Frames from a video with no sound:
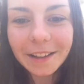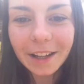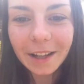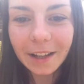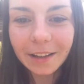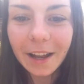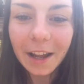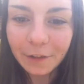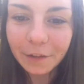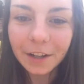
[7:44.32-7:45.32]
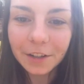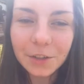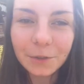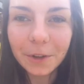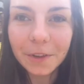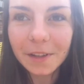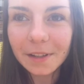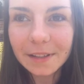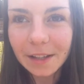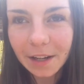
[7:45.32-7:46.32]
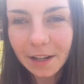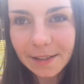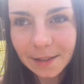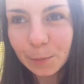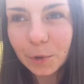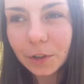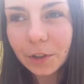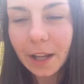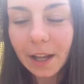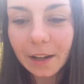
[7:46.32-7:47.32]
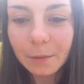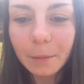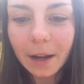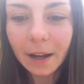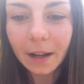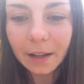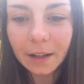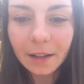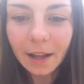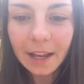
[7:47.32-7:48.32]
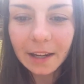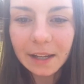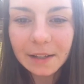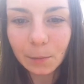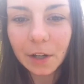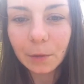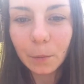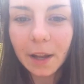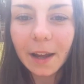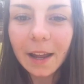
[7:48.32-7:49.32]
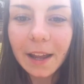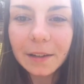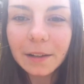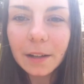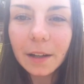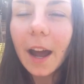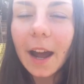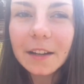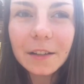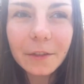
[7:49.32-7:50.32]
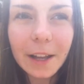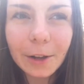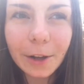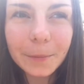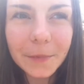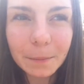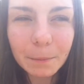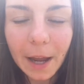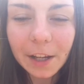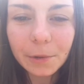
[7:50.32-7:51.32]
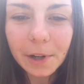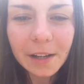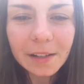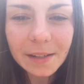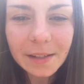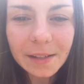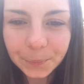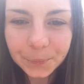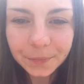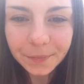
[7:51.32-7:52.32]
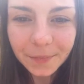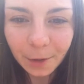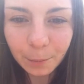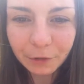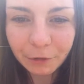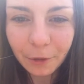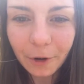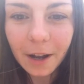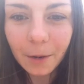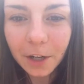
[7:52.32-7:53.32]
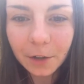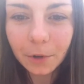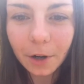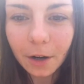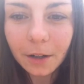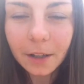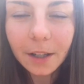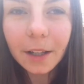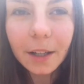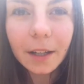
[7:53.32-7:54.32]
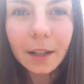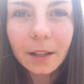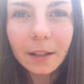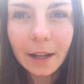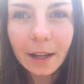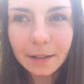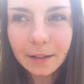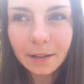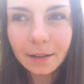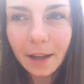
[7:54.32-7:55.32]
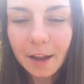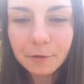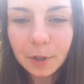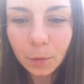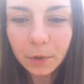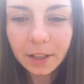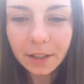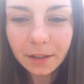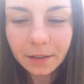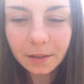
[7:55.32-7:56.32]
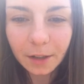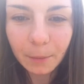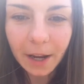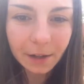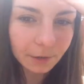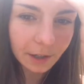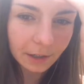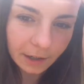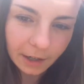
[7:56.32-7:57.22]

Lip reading: And I have energy for this, and I sleep good, and my headaches went away. I developed migraines before I went raw, like every week a migraine,